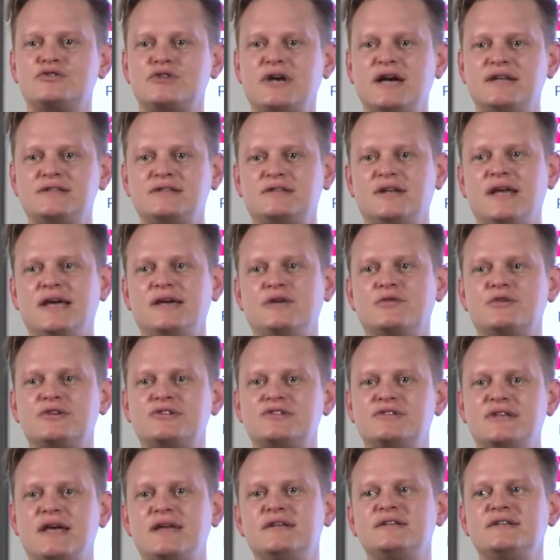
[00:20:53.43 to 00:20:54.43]
translate or
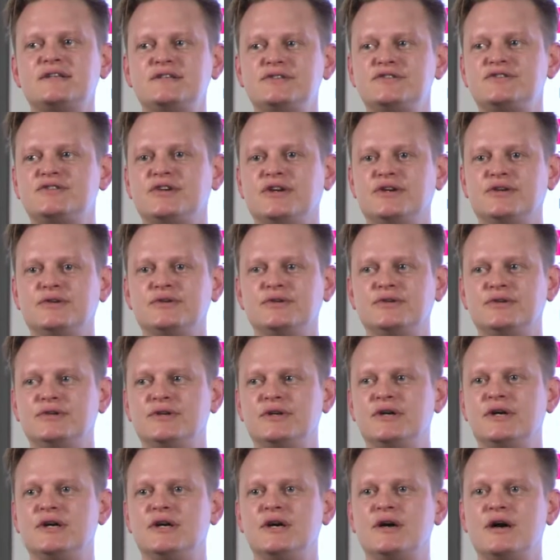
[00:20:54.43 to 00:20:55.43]
extend into
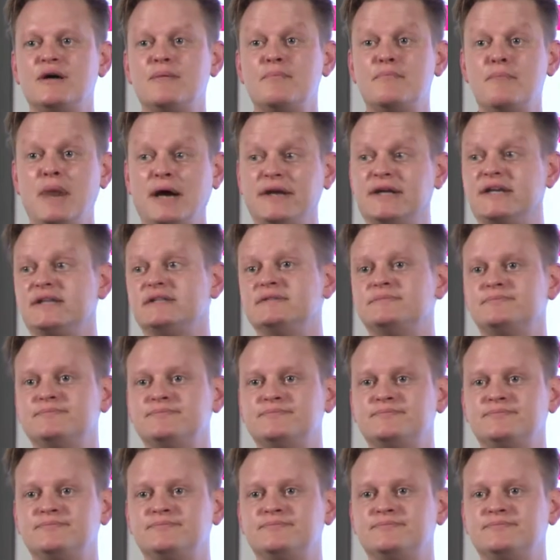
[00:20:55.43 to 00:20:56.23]
money.